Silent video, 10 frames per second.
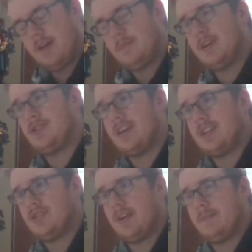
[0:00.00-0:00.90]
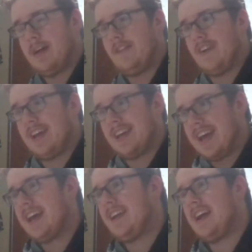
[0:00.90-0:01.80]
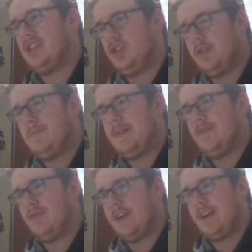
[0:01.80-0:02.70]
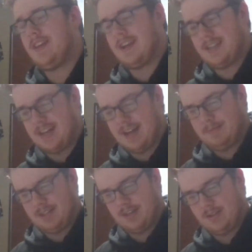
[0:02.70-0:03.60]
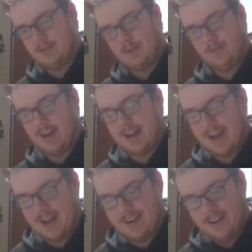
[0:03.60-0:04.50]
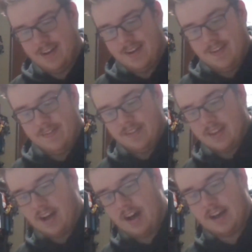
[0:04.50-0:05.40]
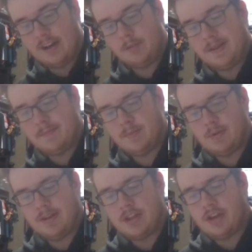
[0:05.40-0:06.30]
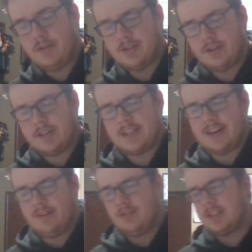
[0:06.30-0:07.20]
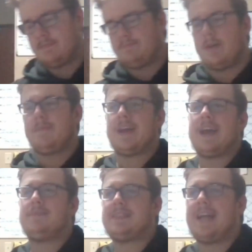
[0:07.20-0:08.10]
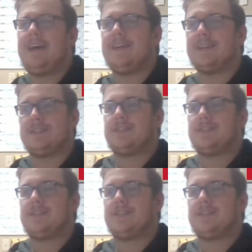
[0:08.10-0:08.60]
I'm going to try to stream that if I can. I should be free at that time, so hopefully I can. Uh, it'll be between the New Jersey Generals and the Birmingham Stallions.